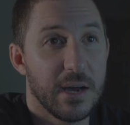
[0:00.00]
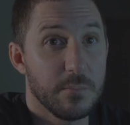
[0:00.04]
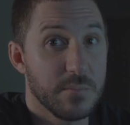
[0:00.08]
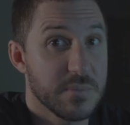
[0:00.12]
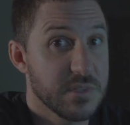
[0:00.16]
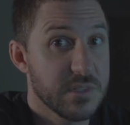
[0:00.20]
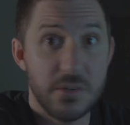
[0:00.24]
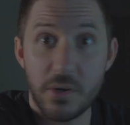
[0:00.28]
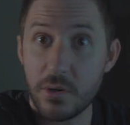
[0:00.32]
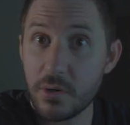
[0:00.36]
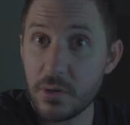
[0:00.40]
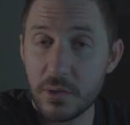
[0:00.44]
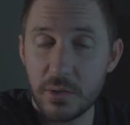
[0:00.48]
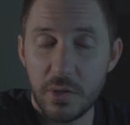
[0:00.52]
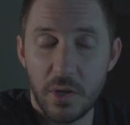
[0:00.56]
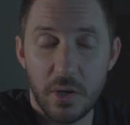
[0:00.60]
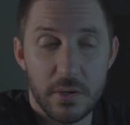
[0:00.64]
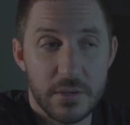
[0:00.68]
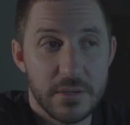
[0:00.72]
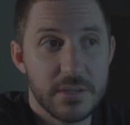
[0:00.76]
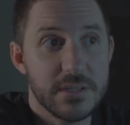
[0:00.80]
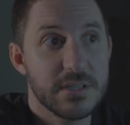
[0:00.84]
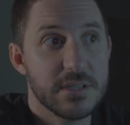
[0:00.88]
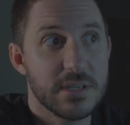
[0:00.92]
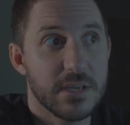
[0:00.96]
stock
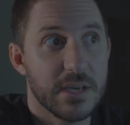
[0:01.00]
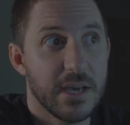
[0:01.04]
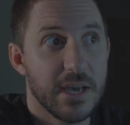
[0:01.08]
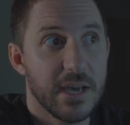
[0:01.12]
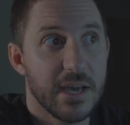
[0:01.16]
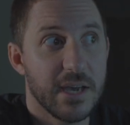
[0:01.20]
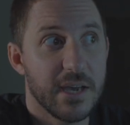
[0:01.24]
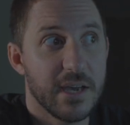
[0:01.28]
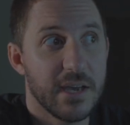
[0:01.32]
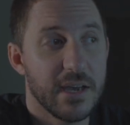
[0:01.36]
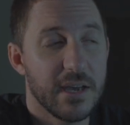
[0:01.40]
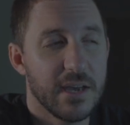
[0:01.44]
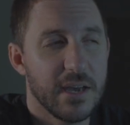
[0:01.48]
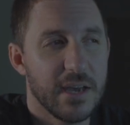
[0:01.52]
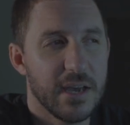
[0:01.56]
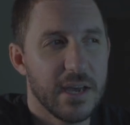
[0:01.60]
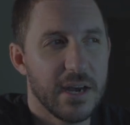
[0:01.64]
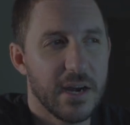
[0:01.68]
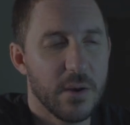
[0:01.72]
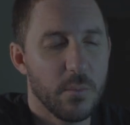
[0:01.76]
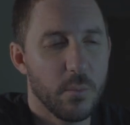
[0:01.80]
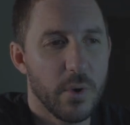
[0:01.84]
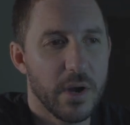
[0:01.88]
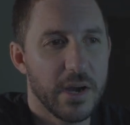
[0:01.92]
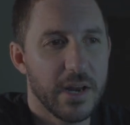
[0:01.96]
clocks, and
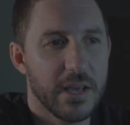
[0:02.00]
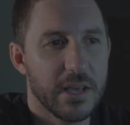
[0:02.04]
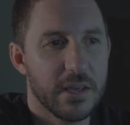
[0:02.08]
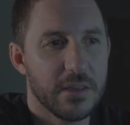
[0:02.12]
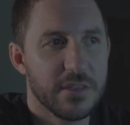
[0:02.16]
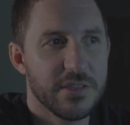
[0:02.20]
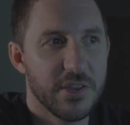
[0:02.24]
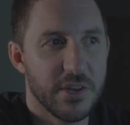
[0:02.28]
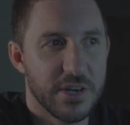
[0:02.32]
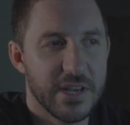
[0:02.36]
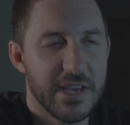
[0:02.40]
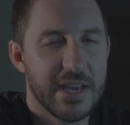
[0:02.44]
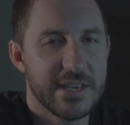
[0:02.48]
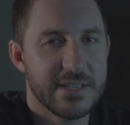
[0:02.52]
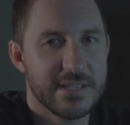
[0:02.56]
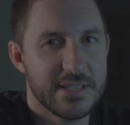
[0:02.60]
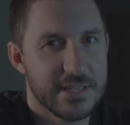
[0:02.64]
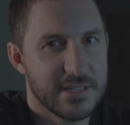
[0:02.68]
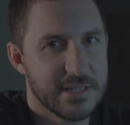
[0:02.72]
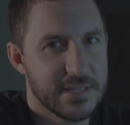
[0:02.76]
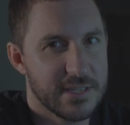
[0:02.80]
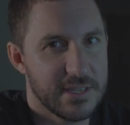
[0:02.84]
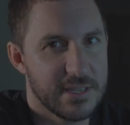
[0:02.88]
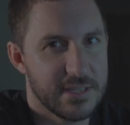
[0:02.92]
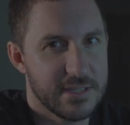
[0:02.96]
I'm running
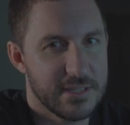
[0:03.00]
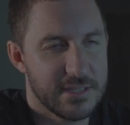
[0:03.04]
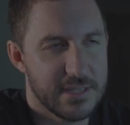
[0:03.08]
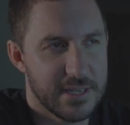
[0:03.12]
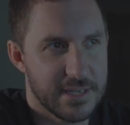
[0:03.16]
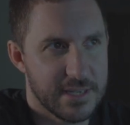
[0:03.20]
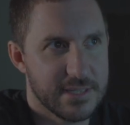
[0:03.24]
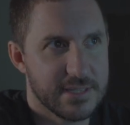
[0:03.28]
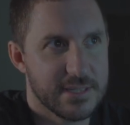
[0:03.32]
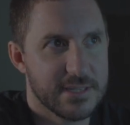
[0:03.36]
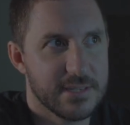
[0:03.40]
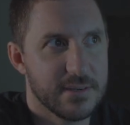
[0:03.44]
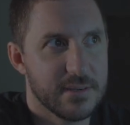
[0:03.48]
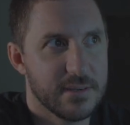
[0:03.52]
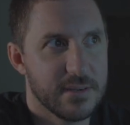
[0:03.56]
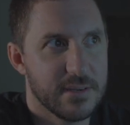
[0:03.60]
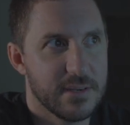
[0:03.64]
3866